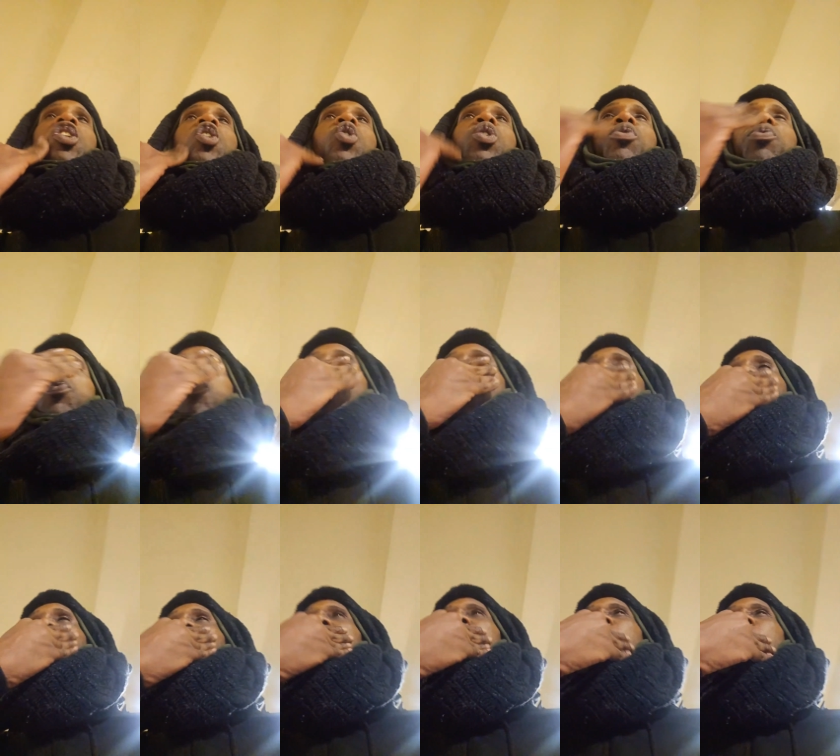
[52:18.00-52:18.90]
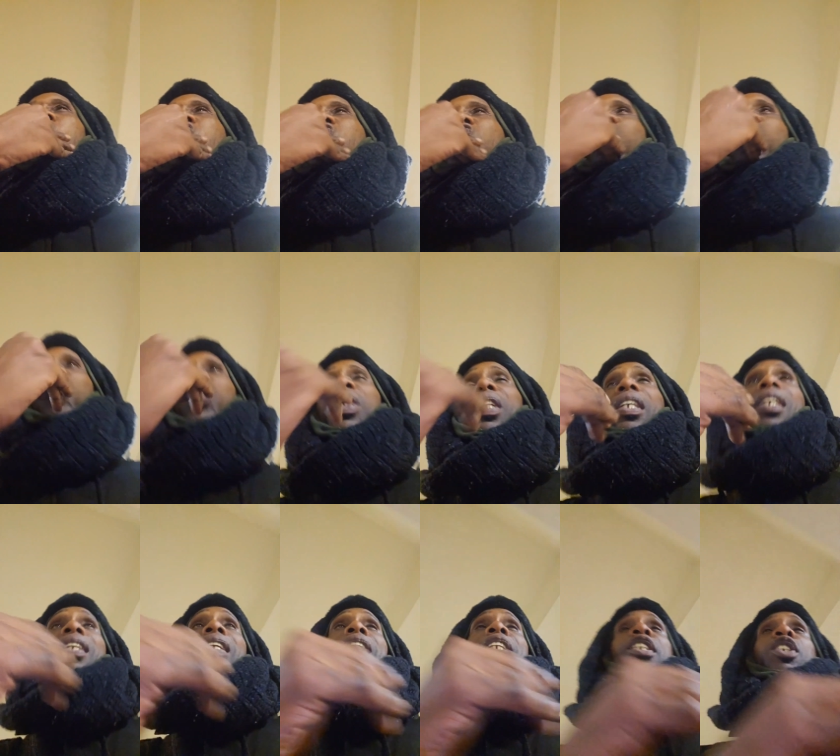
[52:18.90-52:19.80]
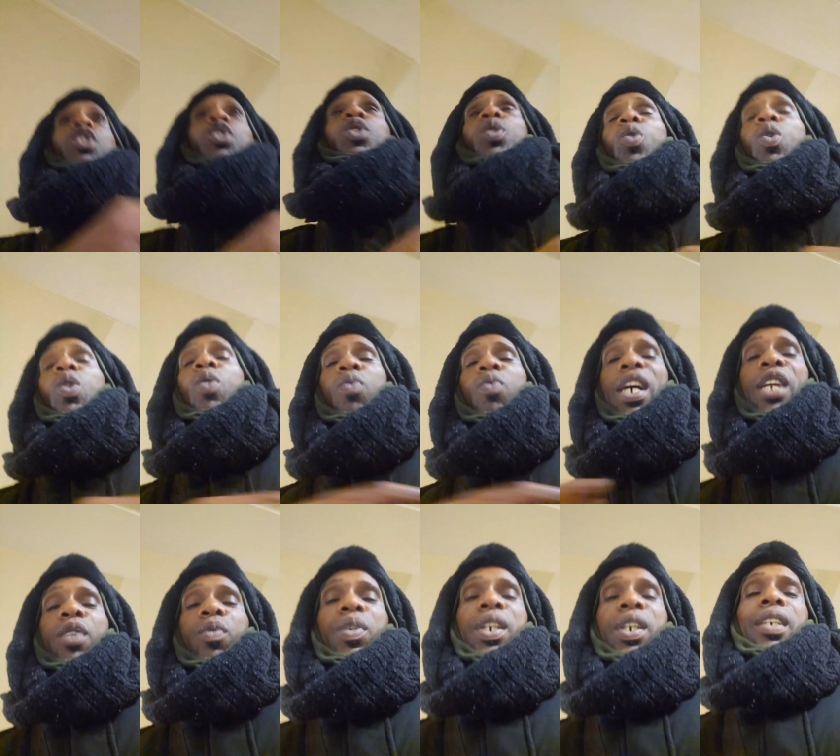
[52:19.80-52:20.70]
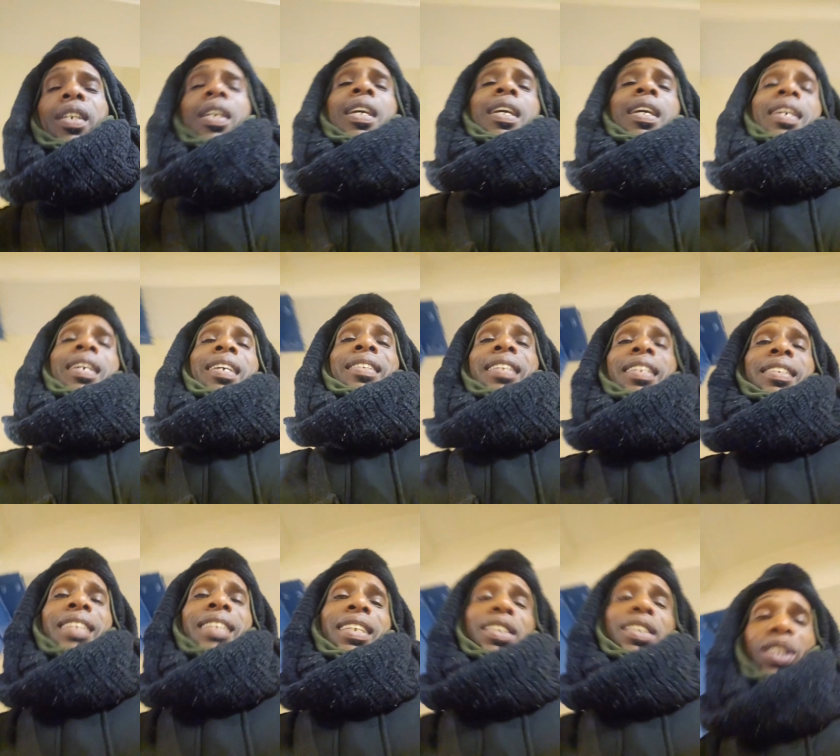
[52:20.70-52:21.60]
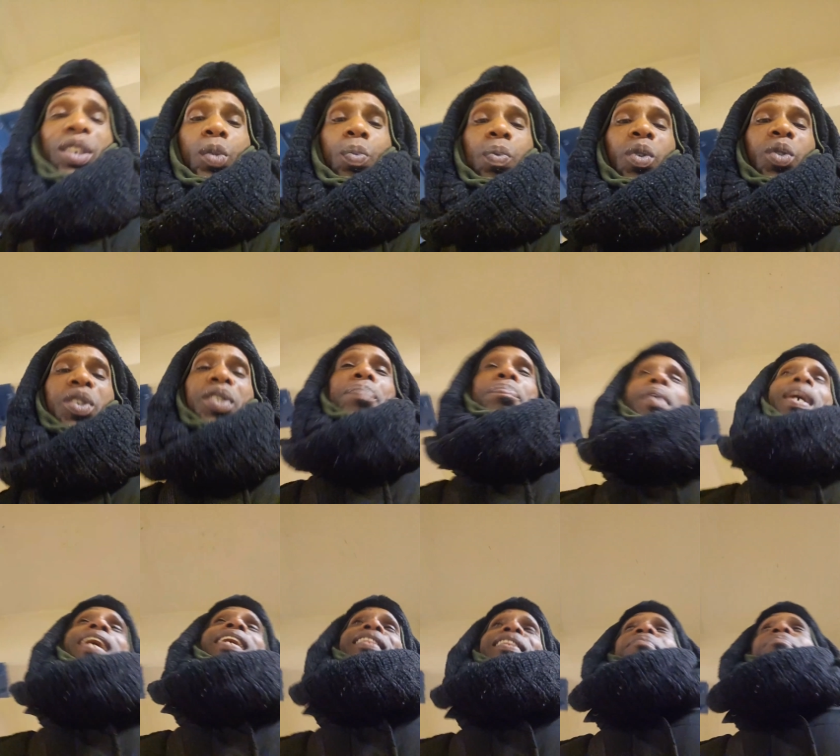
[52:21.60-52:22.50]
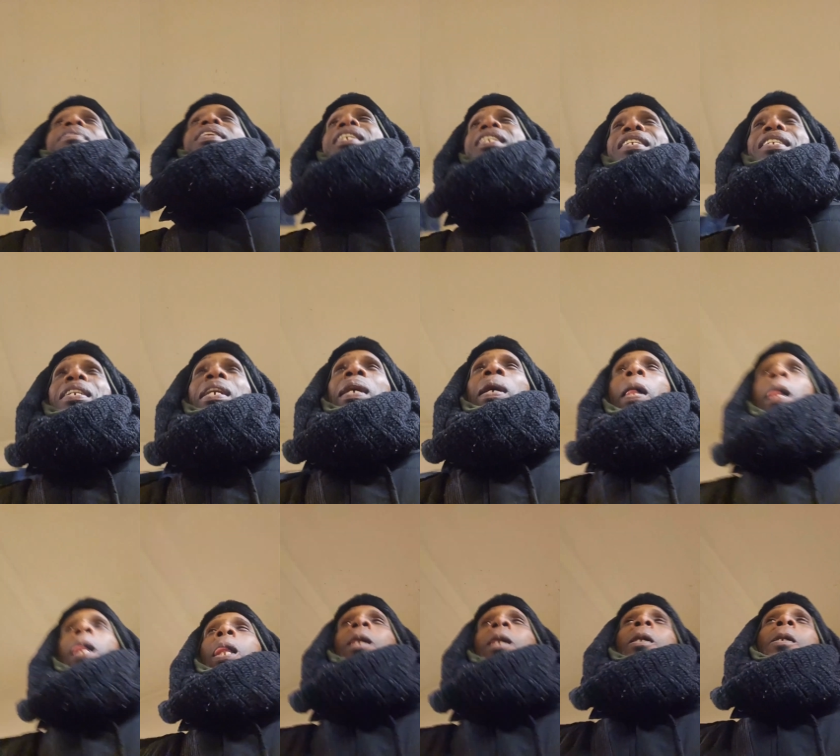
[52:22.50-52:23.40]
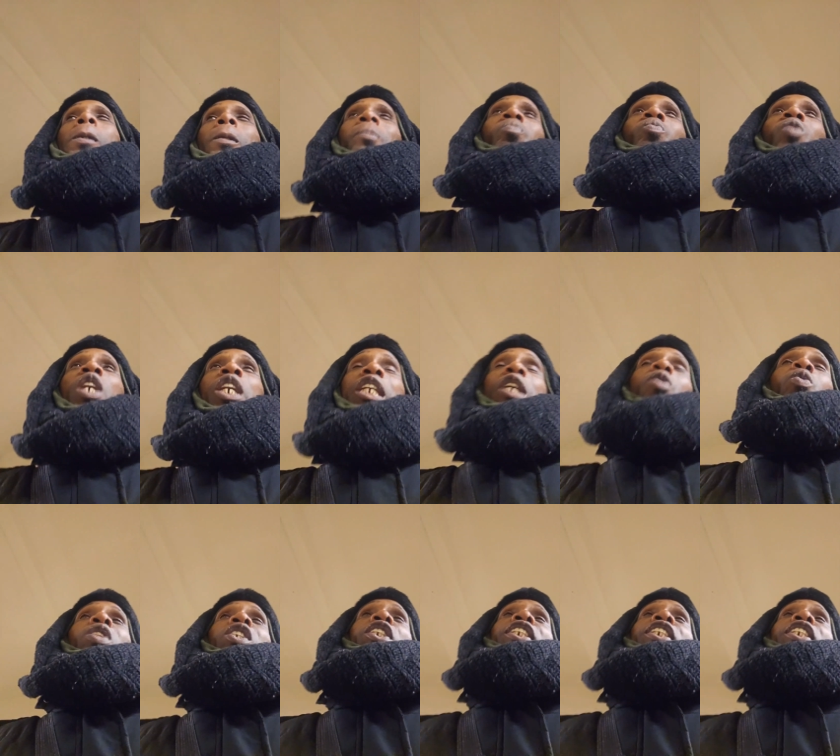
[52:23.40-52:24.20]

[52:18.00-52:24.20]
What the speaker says: on the front porch in front of the liquor store rhetoric. I think that shit's supposed to bother me. Your